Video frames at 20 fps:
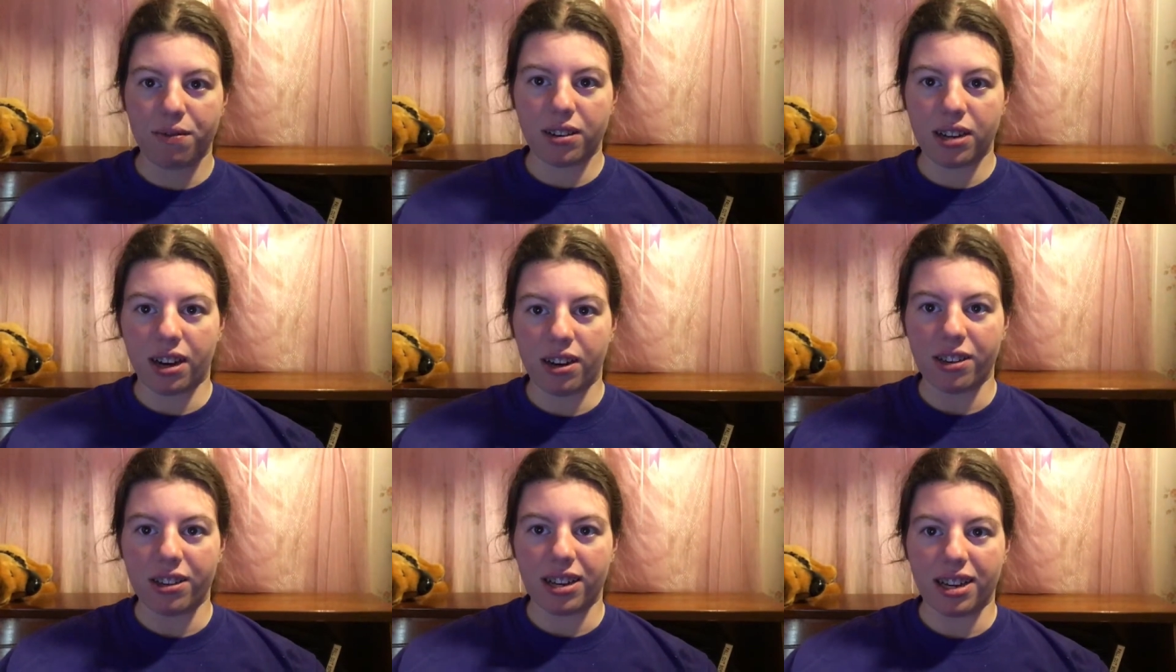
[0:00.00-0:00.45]
for
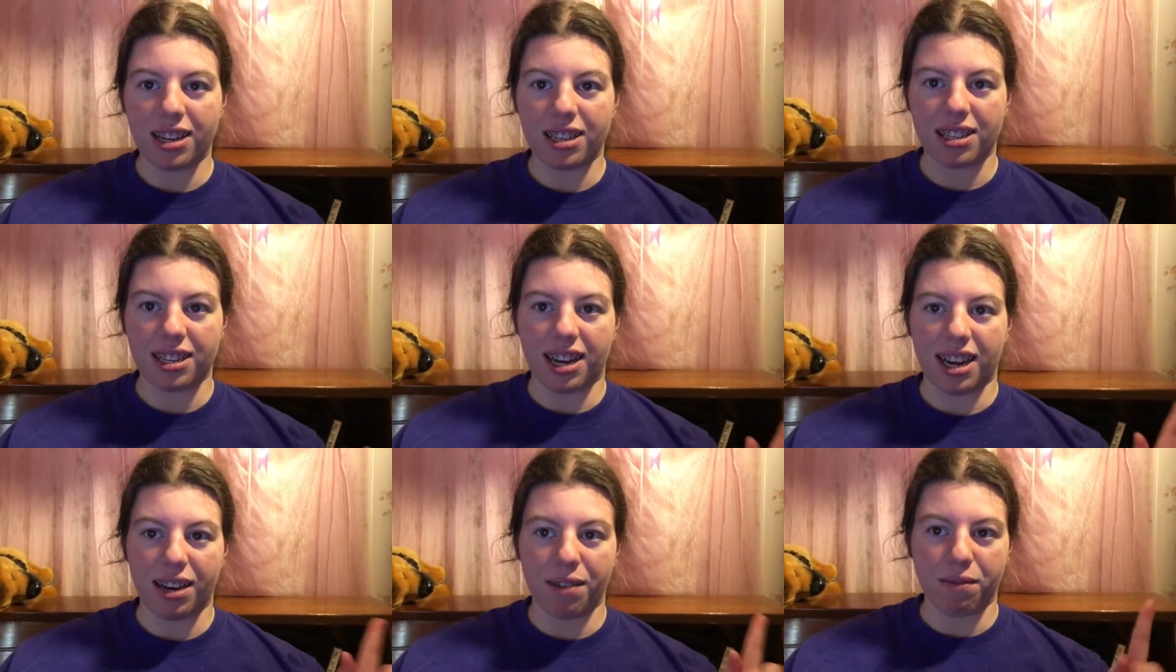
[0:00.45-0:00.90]
now, you
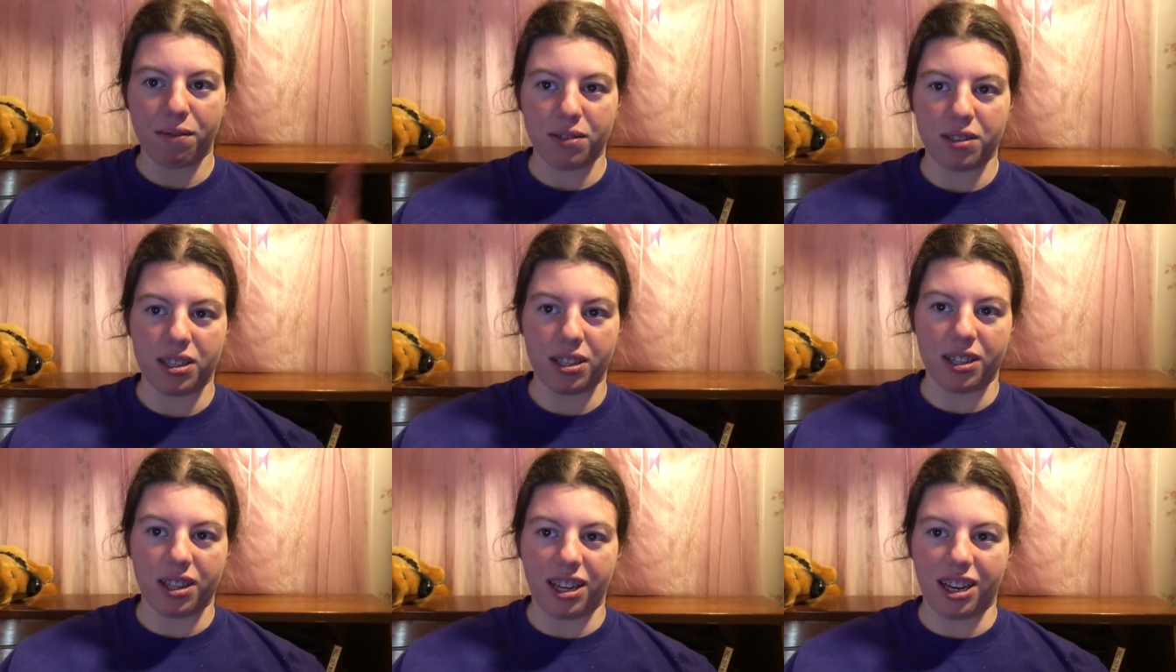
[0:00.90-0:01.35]
guys, and I will
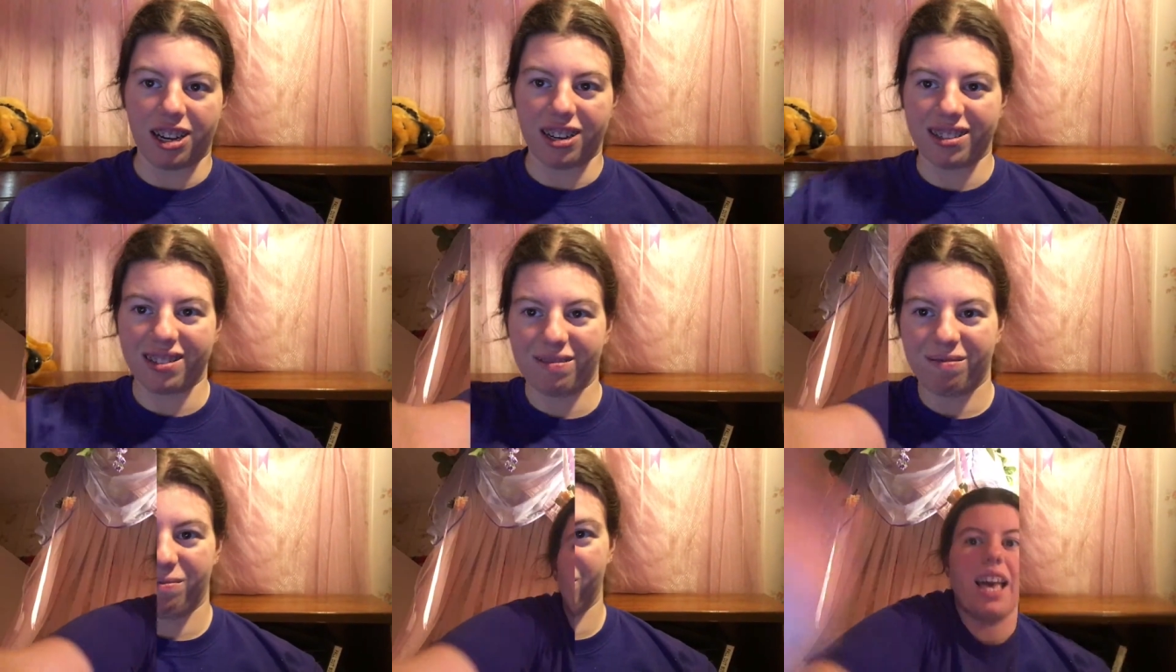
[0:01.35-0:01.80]
see you
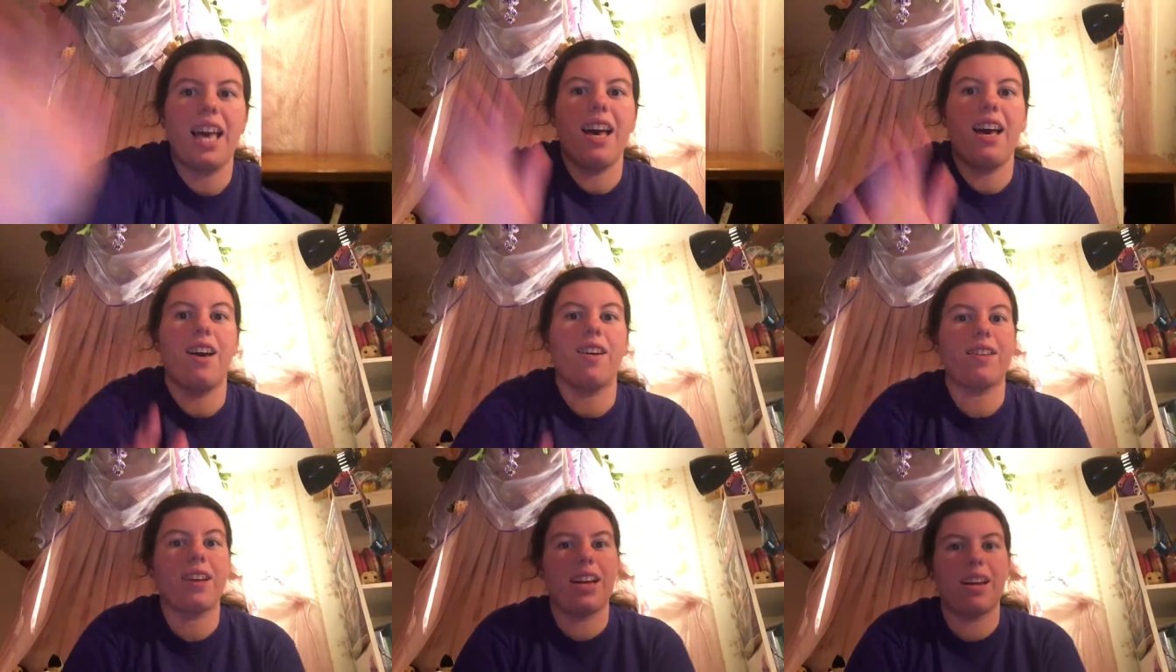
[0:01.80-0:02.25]
later.
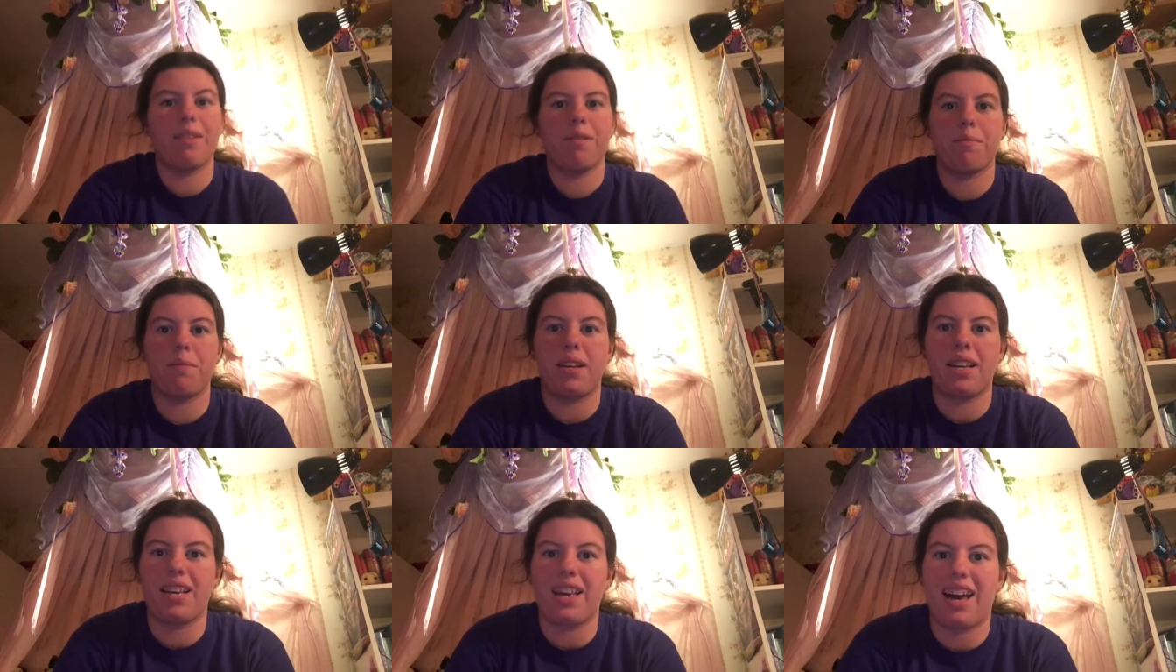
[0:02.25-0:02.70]
Okay,
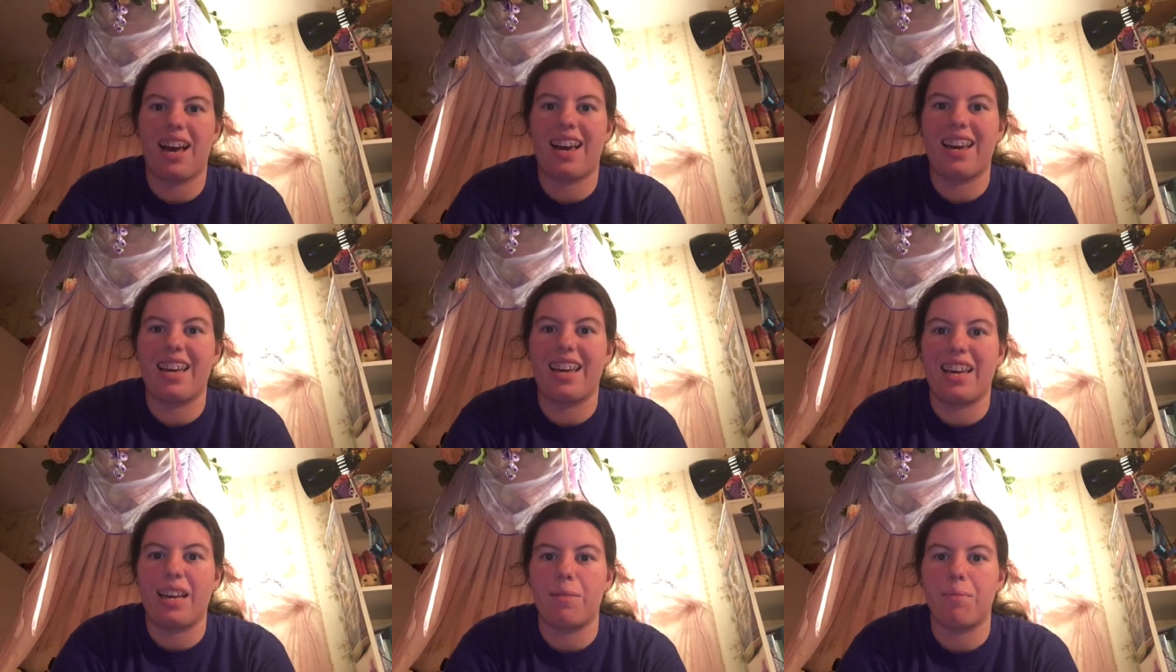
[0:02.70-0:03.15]
everybody,
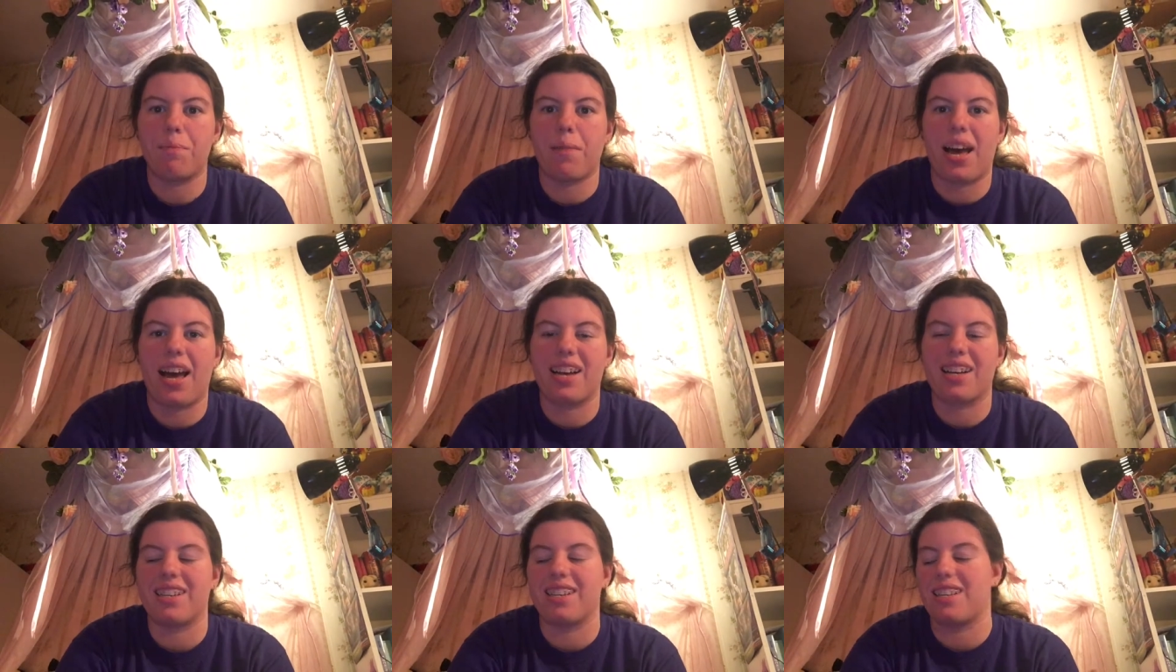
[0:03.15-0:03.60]
I am back.